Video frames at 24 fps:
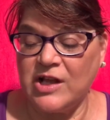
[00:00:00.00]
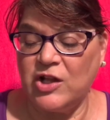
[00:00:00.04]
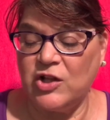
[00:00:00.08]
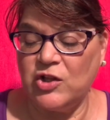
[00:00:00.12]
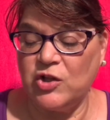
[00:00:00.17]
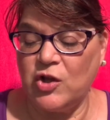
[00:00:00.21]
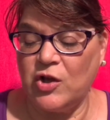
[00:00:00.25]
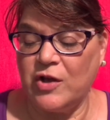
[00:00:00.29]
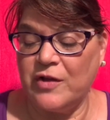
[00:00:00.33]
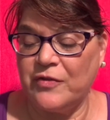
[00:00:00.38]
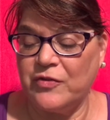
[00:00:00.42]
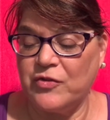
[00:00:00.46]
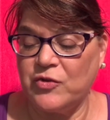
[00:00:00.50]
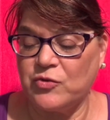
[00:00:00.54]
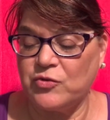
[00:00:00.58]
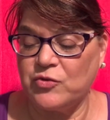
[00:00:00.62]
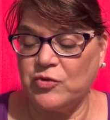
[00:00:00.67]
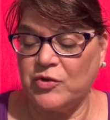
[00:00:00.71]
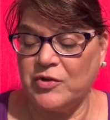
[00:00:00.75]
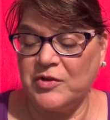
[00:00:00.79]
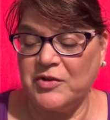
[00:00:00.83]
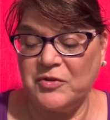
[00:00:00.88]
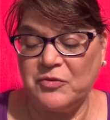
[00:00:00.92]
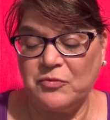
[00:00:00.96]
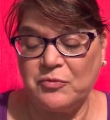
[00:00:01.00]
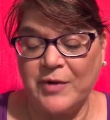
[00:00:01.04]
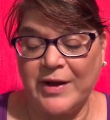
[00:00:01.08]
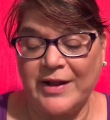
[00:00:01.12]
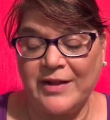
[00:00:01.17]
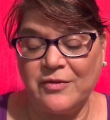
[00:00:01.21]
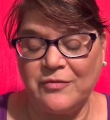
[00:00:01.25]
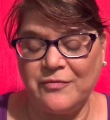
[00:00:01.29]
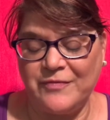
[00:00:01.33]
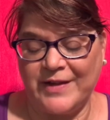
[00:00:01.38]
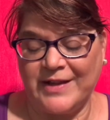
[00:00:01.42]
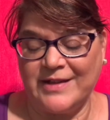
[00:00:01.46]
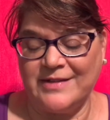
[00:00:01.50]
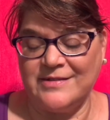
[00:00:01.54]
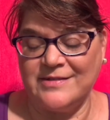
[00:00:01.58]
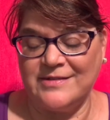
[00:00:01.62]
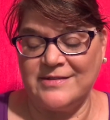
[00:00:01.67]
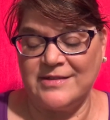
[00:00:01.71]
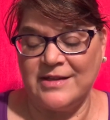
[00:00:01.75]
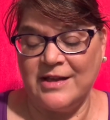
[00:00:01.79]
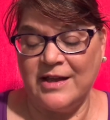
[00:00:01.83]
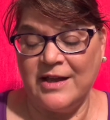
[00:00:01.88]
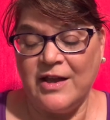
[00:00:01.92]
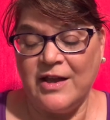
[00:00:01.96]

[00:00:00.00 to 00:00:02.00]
along the crooked rail fence.